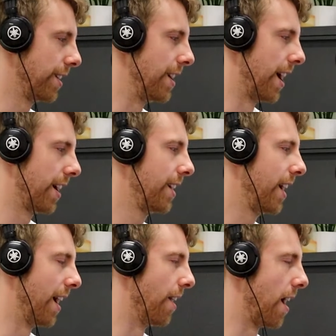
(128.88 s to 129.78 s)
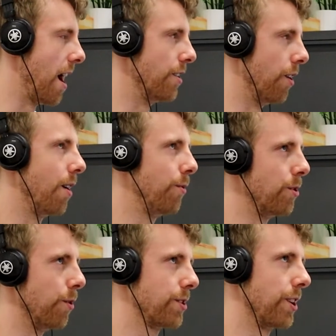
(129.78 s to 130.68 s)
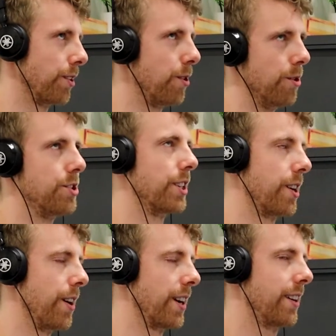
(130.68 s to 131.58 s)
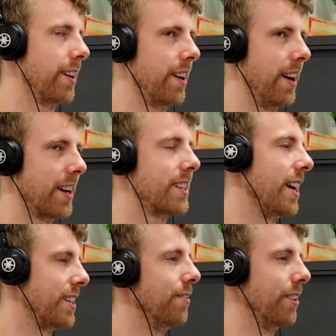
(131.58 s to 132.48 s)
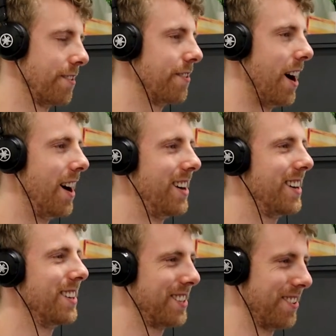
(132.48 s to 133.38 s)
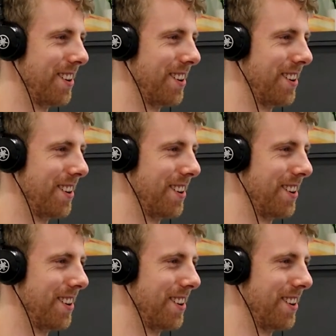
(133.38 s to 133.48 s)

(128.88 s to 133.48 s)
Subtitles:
Yeah. And I would also caution going excessively far as